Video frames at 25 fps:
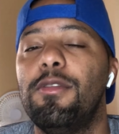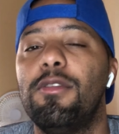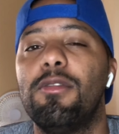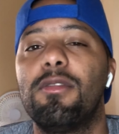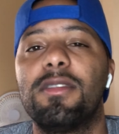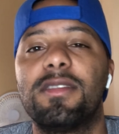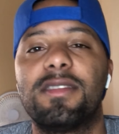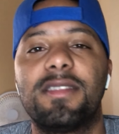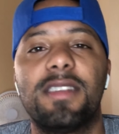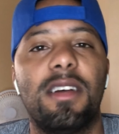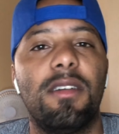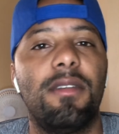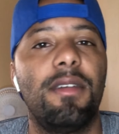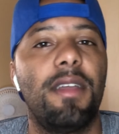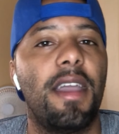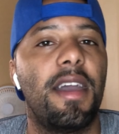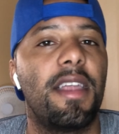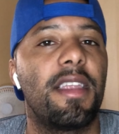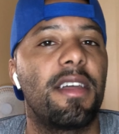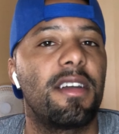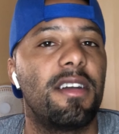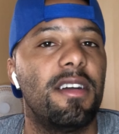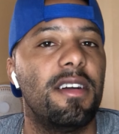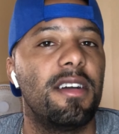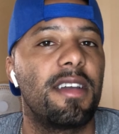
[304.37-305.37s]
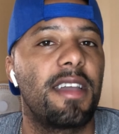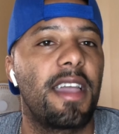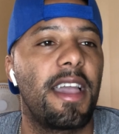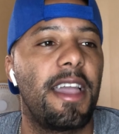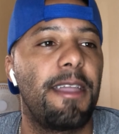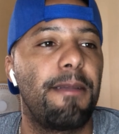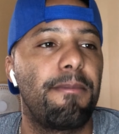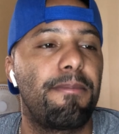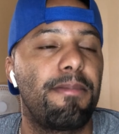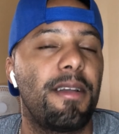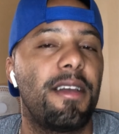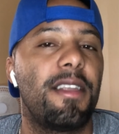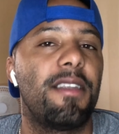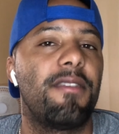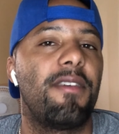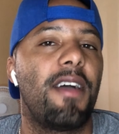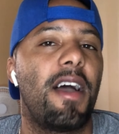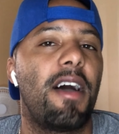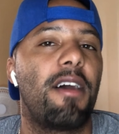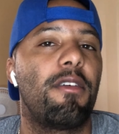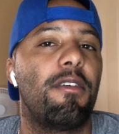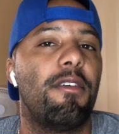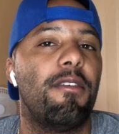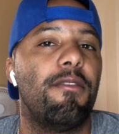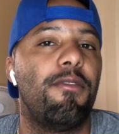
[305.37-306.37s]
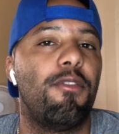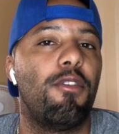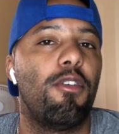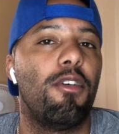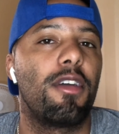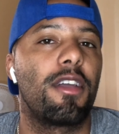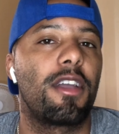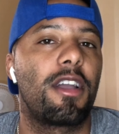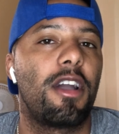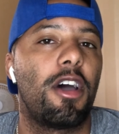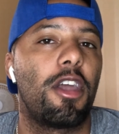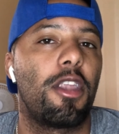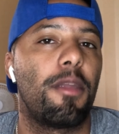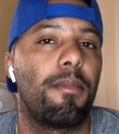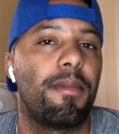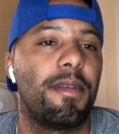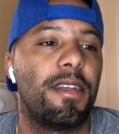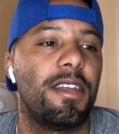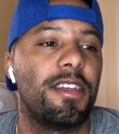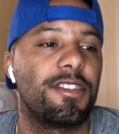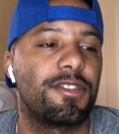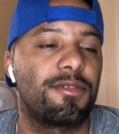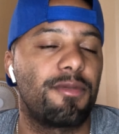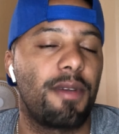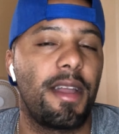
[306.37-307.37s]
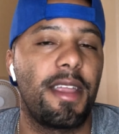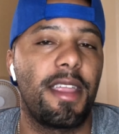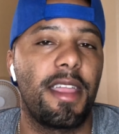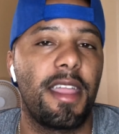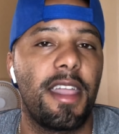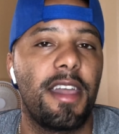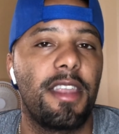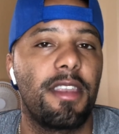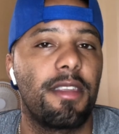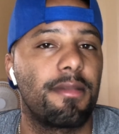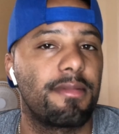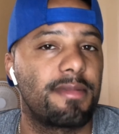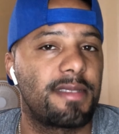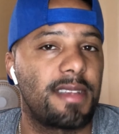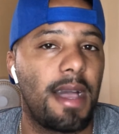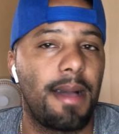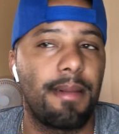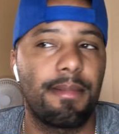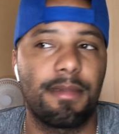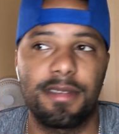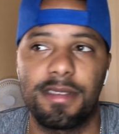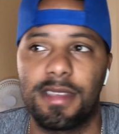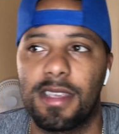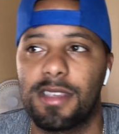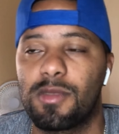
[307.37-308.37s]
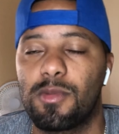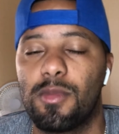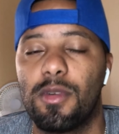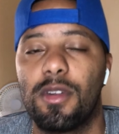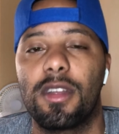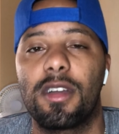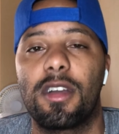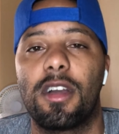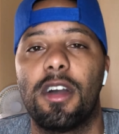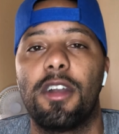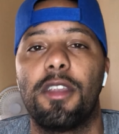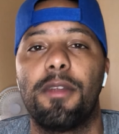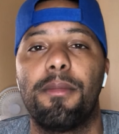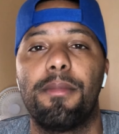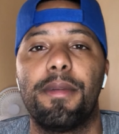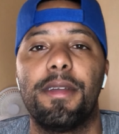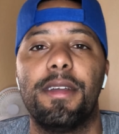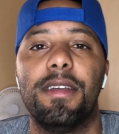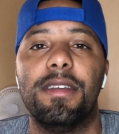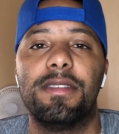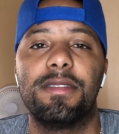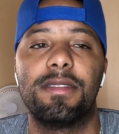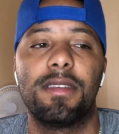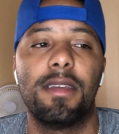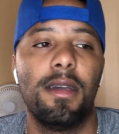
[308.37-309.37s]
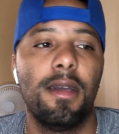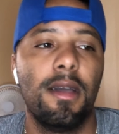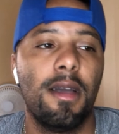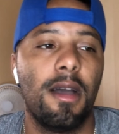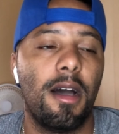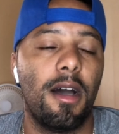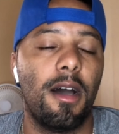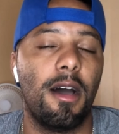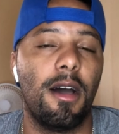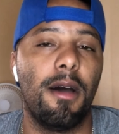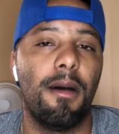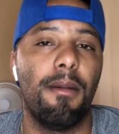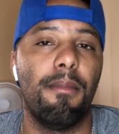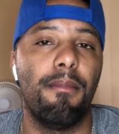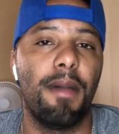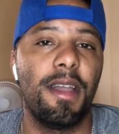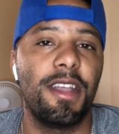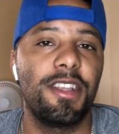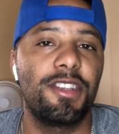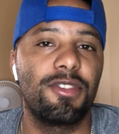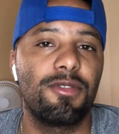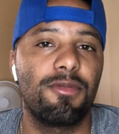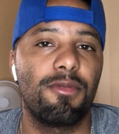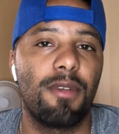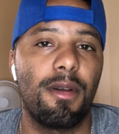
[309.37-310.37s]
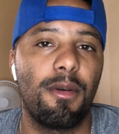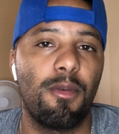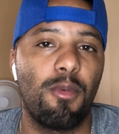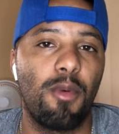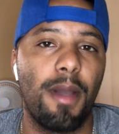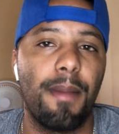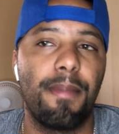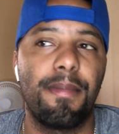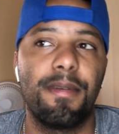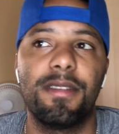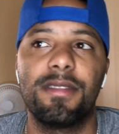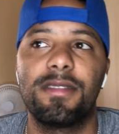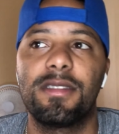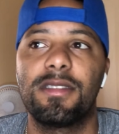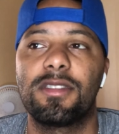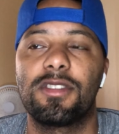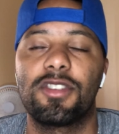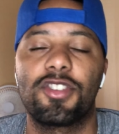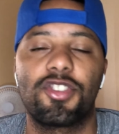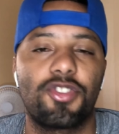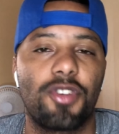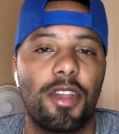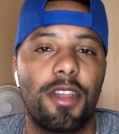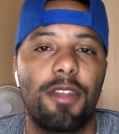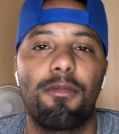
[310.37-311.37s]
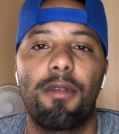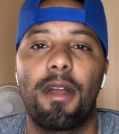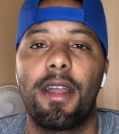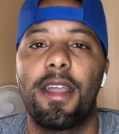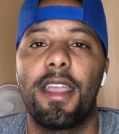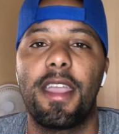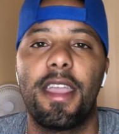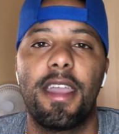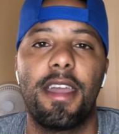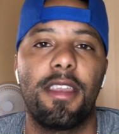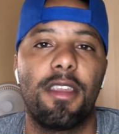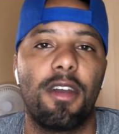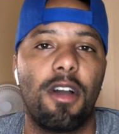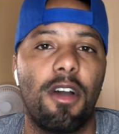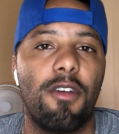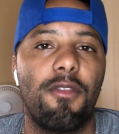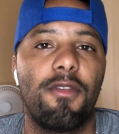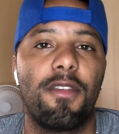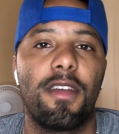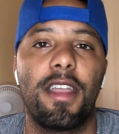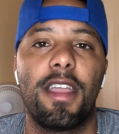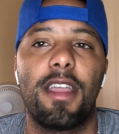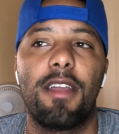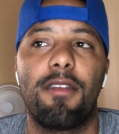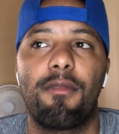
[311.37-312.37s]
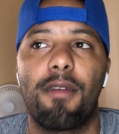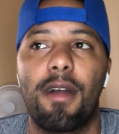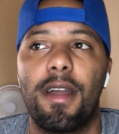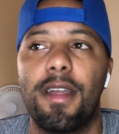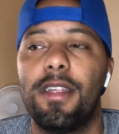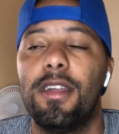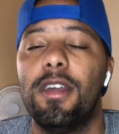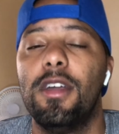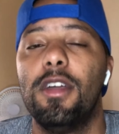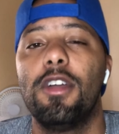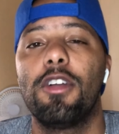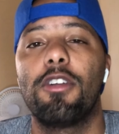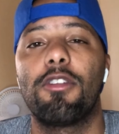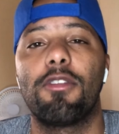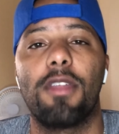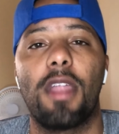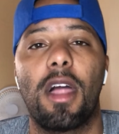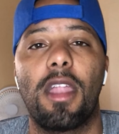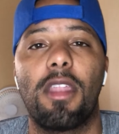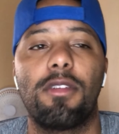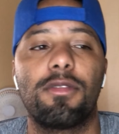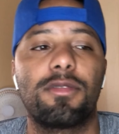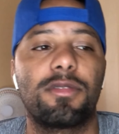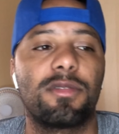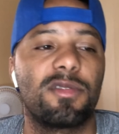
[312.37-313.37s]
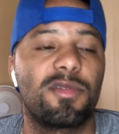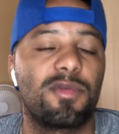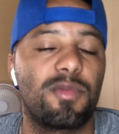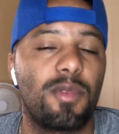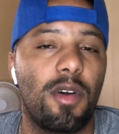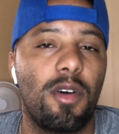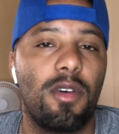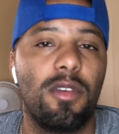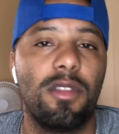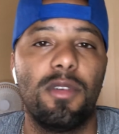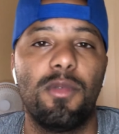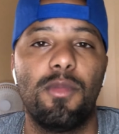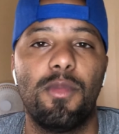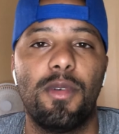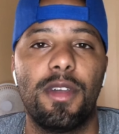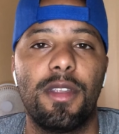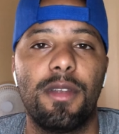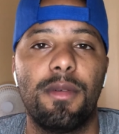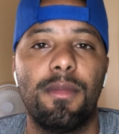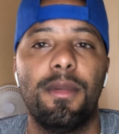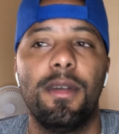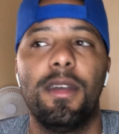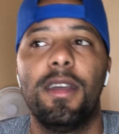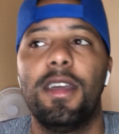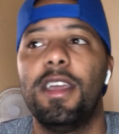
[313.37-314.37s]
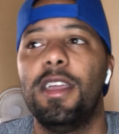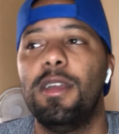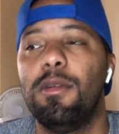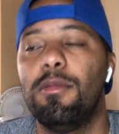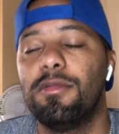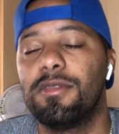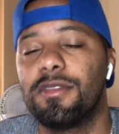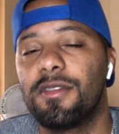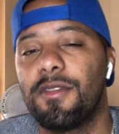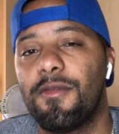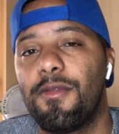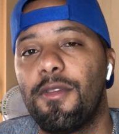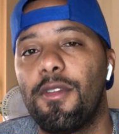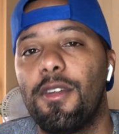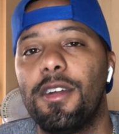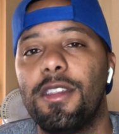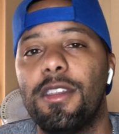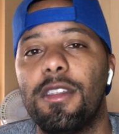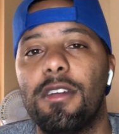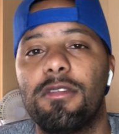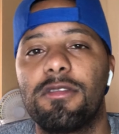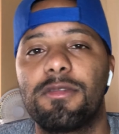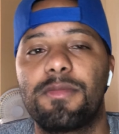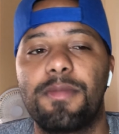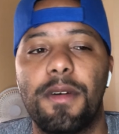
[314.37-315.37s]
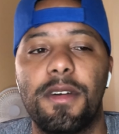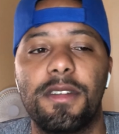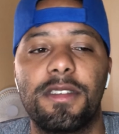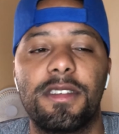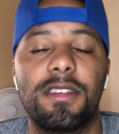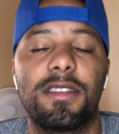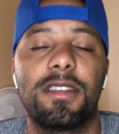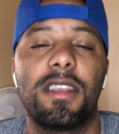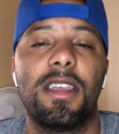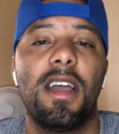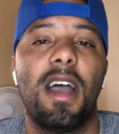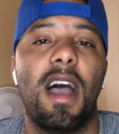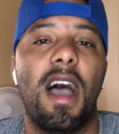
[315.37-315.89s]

you could tell he had a good game plan of how to avoid Conor Benn's right hand up top because that's one of Conor Benn's um, major weapons is a straight right hand and the overhand right. Granados was rolling with him. He was avoiding those punches.